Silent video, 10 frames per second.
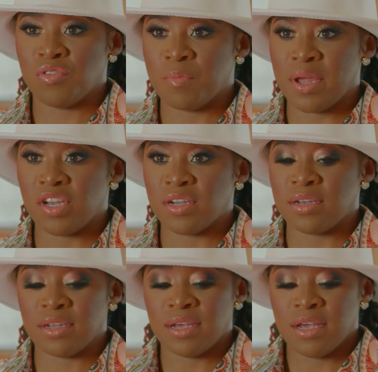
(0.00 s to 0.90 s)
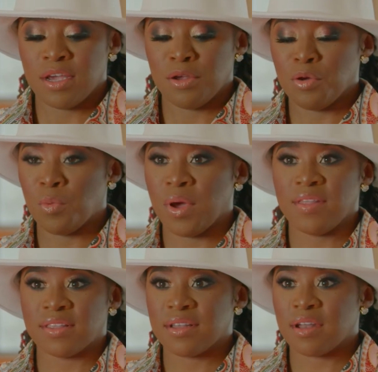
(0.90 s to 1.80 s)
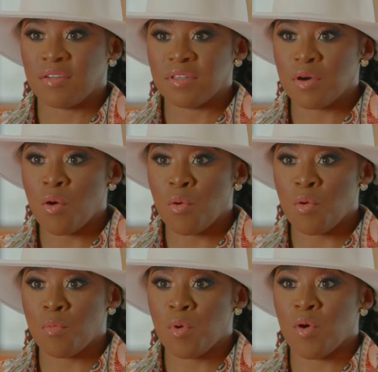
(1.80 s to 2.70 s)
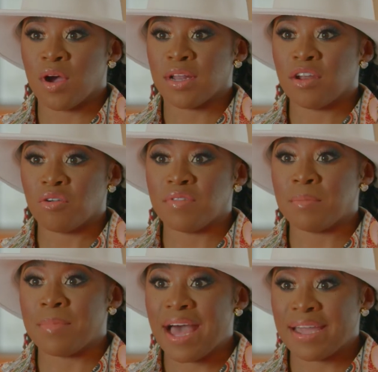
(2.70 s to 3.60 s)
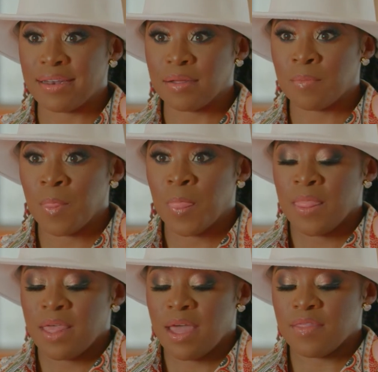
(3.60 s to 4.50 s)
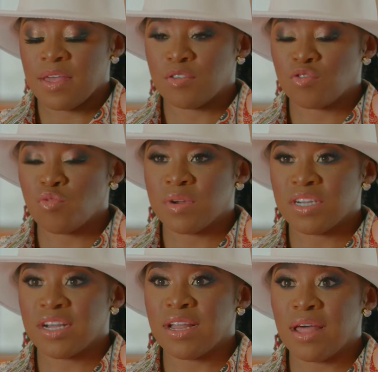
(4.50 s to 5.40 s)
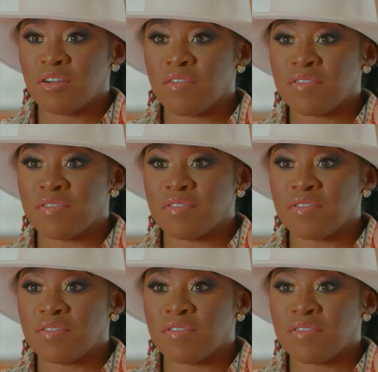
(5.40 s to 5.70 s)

just mentioned, you know, whether it's clutter of the home or clutter of the mind. And there's so much clutter